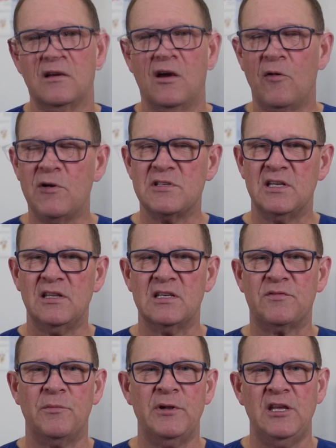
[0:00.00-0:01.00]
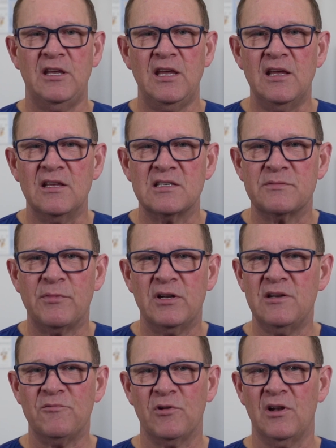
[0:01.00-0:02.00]
I always did this for many years, but I
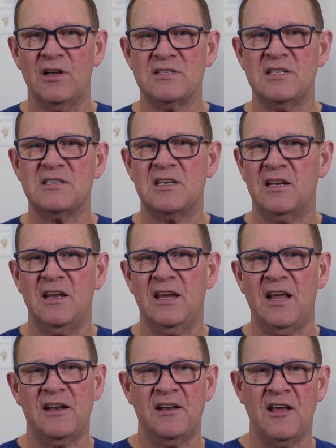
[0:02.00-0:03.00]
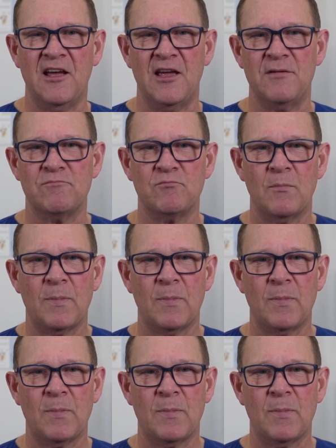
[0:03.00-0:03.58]
didn't realise this technique had a name.